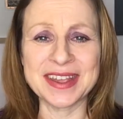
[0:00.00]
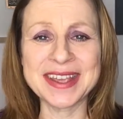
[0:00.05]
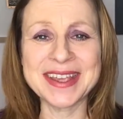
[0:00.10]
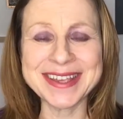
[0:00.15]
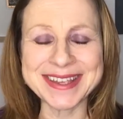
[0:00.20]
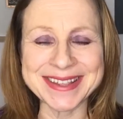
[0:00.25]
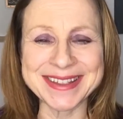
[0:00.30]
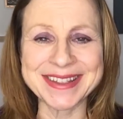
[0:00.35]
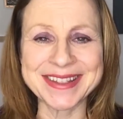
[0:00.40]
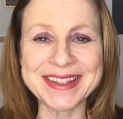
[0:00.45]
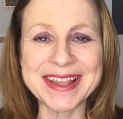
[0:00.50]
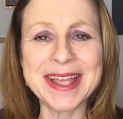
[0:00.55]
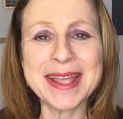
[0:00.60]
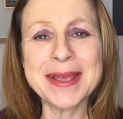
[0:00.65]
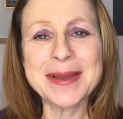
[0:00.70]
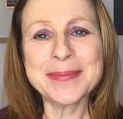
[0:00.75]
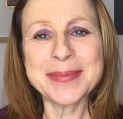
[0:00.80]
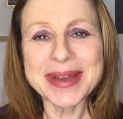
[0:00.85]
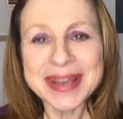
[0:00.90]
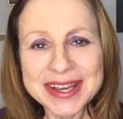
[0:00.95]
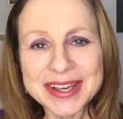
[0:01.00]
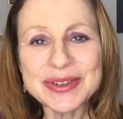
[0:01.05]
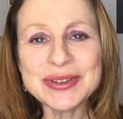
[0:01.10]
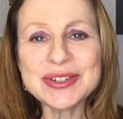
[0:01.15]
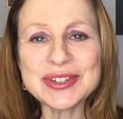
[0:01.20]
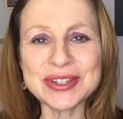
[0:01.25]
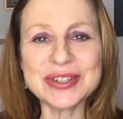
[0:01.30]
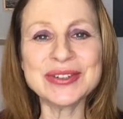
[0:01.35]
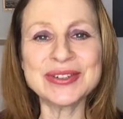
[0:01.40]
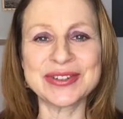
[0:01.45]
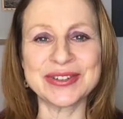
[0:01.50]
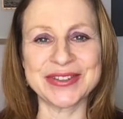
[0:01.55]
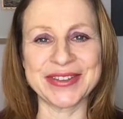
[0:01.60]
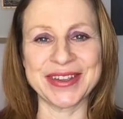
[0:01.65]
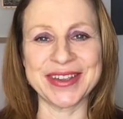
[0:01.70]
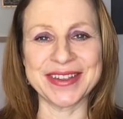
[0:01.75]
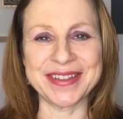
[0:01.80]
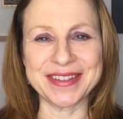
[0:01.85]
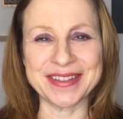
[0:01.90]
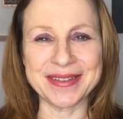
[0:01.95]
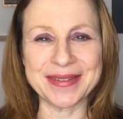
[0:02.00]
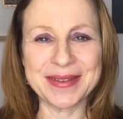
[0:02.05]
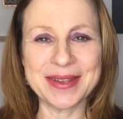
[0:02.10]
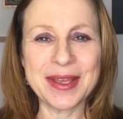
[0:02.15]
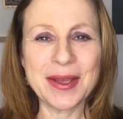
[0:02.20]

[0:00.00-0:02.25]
is. But how do you do this?